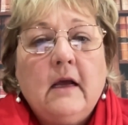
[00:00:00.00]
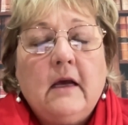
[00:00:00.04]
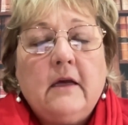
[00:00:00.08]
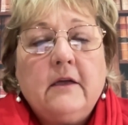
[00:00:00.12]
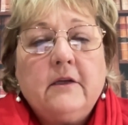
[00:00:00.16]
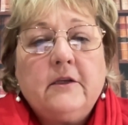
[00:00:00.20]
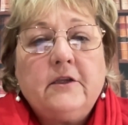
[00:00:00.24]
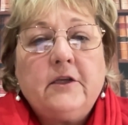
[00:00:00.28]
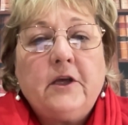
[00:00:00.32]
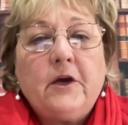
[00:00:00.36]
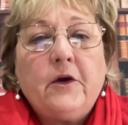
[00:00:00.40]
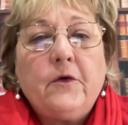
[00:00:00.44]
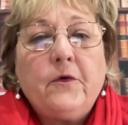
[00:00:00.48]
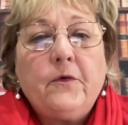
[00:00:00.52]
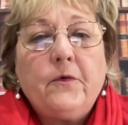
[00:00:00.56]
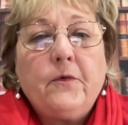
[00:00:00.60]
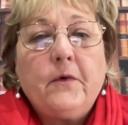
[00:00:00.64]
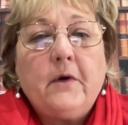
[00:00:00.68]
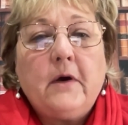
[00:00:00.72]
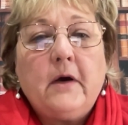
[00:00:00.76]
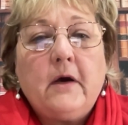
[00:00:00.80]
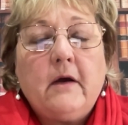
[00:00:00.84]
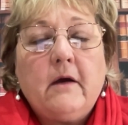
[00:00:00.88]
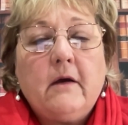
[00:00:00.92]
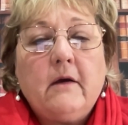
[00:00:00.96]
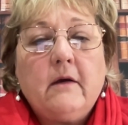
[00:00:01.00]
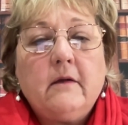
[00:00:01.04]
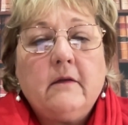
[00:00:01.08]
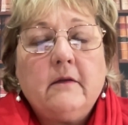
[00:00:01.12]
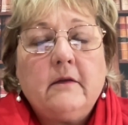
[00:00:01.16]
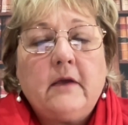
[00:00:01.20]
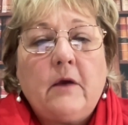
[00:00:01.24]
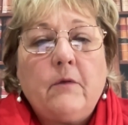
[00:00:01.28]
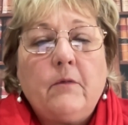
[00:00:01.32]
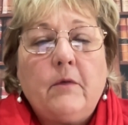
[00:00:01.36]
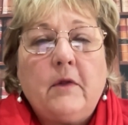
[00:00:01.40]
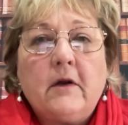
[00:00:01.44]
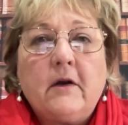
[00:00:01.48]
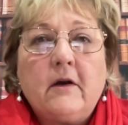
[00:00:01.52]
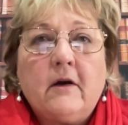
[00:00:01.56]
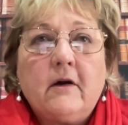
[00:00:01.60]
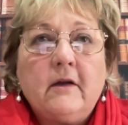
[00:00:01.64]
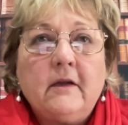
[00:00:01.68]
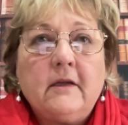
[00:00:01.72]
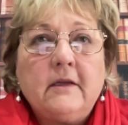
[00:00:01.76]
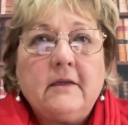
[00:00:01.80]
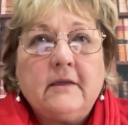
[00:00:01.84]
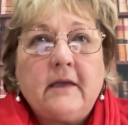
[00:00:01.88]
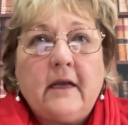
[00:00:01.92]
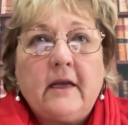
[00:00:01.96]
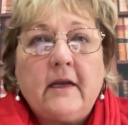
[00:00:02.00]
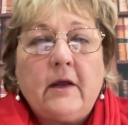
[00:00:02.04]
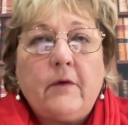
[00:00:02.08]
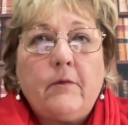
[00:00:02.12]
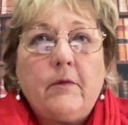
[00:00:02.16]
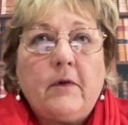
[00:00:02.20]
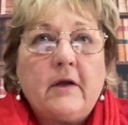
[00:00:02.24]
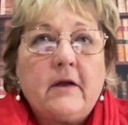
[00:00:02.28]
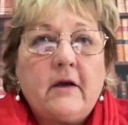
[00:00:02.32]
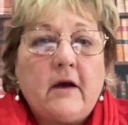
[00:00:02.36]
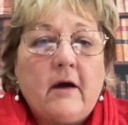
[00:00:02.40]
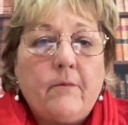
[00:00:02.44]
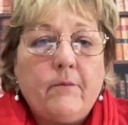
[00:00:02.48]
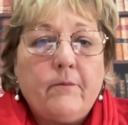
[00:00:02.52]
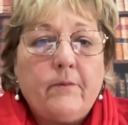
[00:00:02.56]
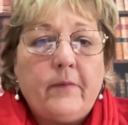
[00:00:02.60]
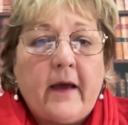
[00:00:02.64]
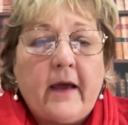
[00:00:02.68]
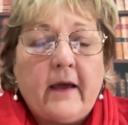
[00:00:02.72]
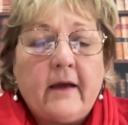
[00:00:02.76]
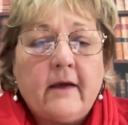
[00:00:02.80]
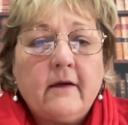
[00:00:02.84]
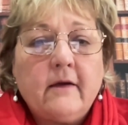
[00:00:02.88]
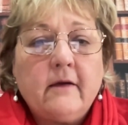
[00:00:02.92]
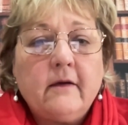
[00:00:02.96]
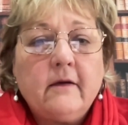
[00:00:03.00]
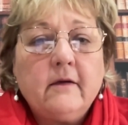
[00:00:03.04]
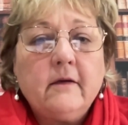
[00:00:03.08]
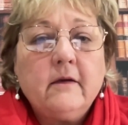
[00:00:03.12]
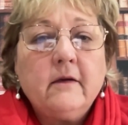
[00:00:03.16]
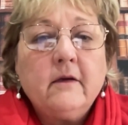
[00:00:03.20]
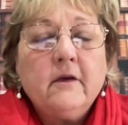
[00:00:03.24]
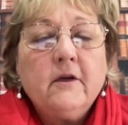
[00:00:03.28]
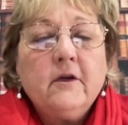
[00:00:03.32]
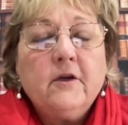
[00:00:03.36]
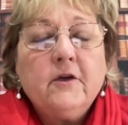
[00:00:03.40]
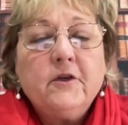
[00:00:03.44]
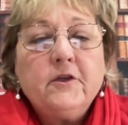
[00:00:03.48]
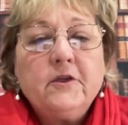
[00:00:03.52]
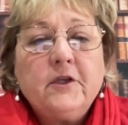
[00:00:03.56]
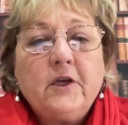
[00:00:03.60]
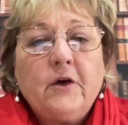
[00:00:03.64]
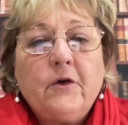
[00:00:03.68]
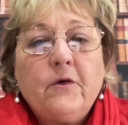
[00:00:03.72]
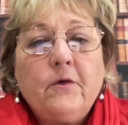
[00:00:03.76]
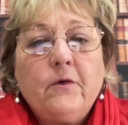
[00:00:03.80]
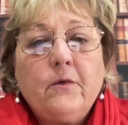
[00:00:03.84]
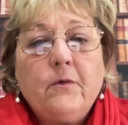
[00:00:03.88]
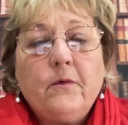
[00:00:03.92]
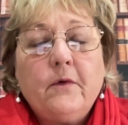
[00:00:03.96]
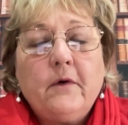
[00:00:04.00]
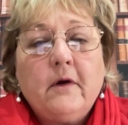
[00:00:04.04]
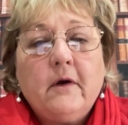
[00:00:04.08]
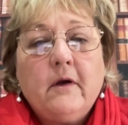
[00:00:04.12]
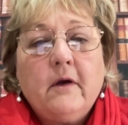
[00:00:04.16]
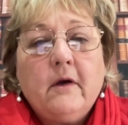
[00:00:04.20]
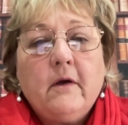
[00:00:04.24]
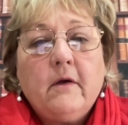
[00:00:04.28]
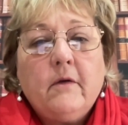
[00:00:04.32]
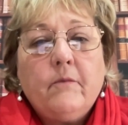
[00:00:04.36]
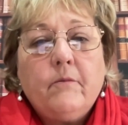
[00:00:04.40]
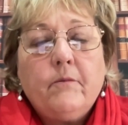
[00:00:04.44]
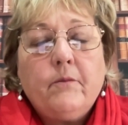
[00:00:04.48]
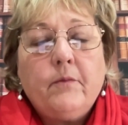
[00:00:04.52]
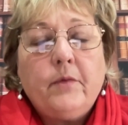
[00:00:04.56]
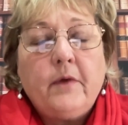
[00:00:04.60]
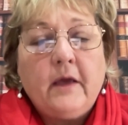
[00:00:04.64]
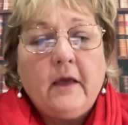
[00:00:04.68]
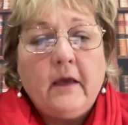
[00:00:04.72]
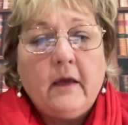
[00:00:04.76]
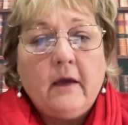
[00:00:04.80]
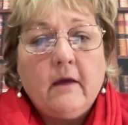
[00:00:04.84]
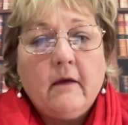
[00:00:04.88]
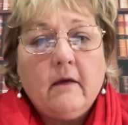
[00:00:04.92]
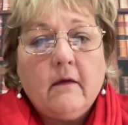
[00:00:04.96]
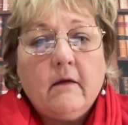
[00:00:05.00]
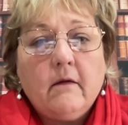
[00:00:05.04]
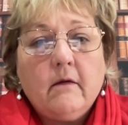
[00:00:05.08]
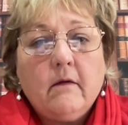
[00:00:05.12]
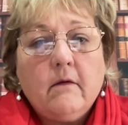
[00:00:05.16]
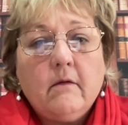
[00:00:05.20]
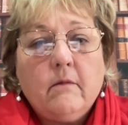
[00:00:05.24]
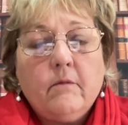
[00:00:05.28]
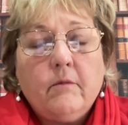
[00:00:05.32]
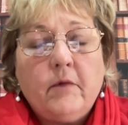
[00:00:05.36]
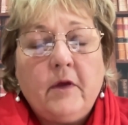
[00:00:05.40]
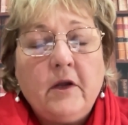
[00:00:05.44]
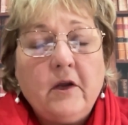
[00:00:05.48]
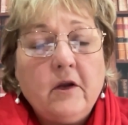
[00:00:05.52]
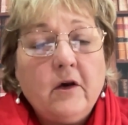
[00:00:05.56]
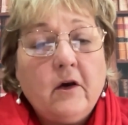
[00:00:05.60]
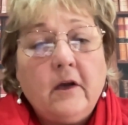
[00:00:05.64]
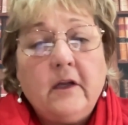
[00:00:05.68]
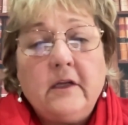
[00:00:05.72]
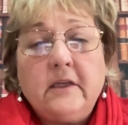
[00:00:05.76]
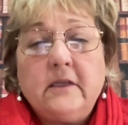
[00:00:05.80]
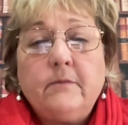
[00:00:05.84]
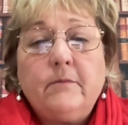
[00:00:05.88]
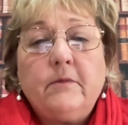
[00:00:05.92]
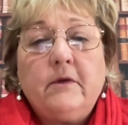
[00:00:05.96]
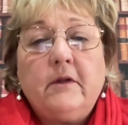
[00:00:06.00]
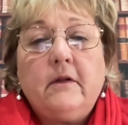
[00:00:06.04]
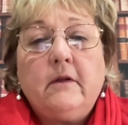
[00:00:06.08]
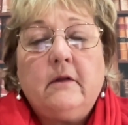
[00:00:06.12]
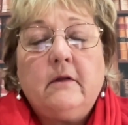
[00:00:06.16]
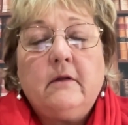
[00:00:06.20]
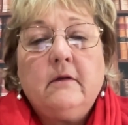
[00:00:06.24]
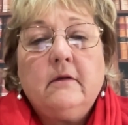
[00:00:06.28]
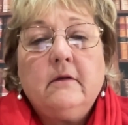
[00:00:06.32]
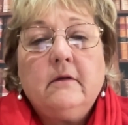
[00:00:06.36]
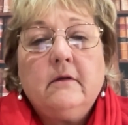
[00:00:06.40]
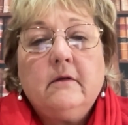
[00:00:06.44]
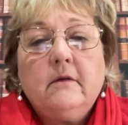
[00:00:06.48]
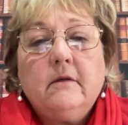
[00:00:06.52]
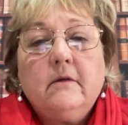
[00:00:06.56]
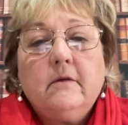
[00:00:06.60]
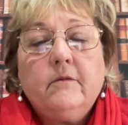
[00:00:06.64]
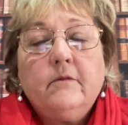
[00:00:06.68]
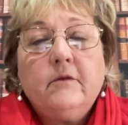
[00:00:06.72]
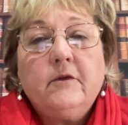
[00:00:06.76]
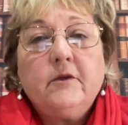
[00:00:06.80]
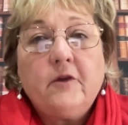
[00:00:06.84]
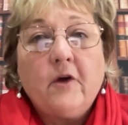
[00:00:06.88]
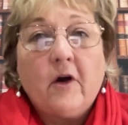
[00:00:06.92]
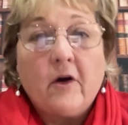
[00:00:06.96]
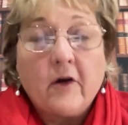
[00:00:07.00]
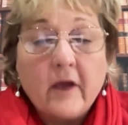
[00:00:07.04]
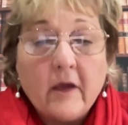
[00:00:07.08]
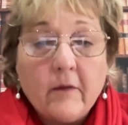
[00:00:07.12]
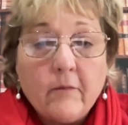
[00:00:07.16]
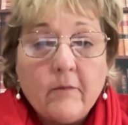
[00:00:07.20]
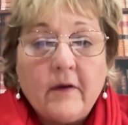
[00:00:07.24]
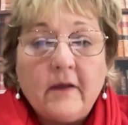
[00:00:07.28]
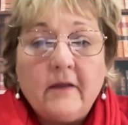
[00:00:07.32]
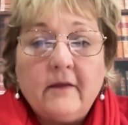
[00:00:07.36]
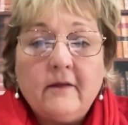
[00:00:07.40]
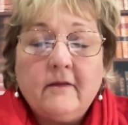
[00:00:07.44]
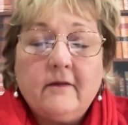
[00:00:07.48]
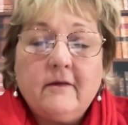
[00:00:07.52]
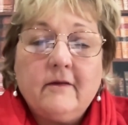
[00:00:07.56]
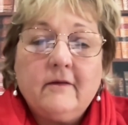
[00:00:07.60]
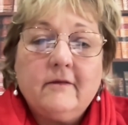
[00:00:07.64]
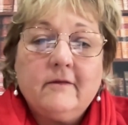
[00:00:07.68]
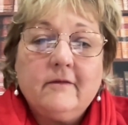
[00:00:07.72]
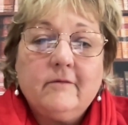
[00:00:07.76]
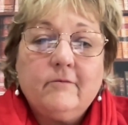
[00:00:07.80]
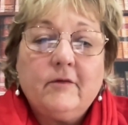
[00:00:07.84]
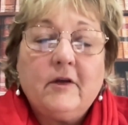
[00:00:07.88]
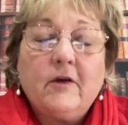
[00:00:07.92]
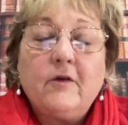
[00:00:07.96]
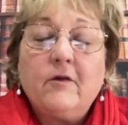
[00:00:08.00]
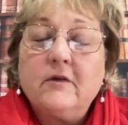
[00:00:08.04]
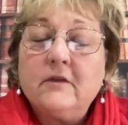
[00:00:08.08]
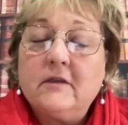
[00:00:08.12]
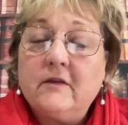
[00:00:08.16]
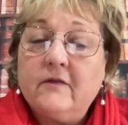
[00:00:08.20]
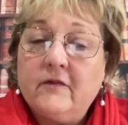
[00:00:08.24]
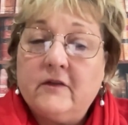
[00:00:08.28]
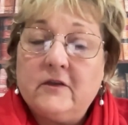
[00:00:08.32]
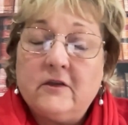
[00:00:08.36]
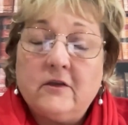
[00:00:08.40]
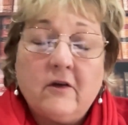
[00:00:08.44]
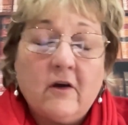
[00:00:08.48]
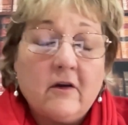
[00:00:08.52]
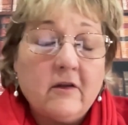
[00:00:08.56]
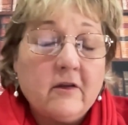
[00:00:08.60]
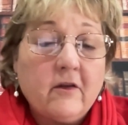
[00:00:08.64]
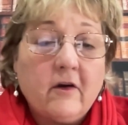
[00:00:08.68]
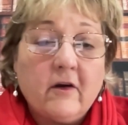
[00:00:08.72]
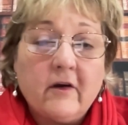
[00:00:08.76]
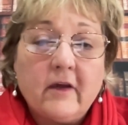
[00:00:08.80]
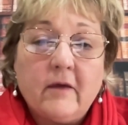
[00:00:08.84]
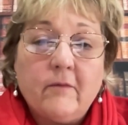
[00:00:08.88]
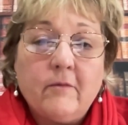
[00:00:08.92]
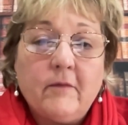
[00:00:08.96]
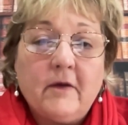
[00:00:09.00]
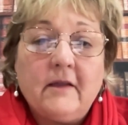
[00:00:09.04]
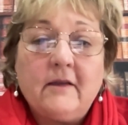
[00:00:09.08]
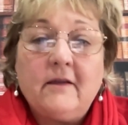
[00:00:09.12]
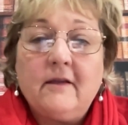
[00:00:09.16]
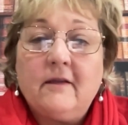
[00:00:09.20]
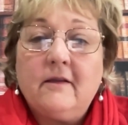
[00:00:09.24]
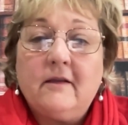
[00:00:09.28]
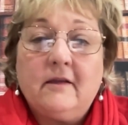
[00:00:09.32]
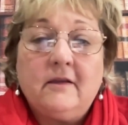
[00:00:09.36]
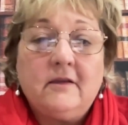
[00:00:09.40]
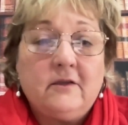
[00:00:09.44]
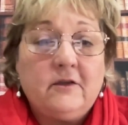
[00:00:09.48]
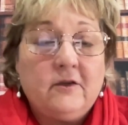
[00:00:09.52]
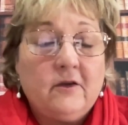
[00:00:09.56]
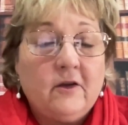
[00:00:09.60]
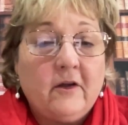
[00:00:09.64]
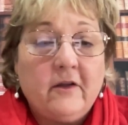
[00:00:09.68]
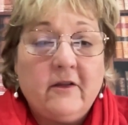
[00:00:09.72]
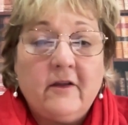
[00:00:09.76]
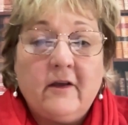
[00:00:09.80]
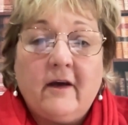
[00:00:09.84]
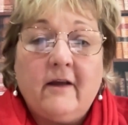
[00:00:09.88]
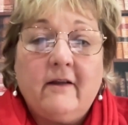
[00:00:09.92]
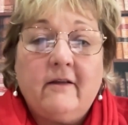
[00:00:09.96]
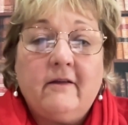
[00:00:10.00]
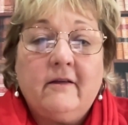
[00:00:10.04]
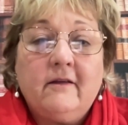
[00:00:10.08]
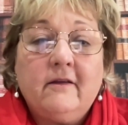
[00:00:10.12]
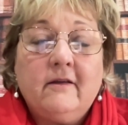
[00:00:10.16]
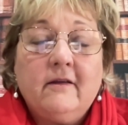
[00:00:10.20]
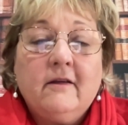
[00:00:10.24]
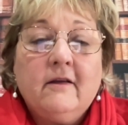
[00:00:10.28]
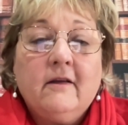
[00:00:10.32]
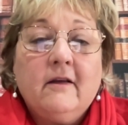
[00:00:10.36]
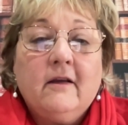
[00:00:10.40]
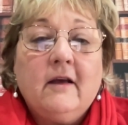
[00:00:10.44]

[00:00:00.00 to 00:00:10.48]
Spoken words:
So they will rather say they will come back. So be knowledgeable, document, because if it's not documented, it's not done.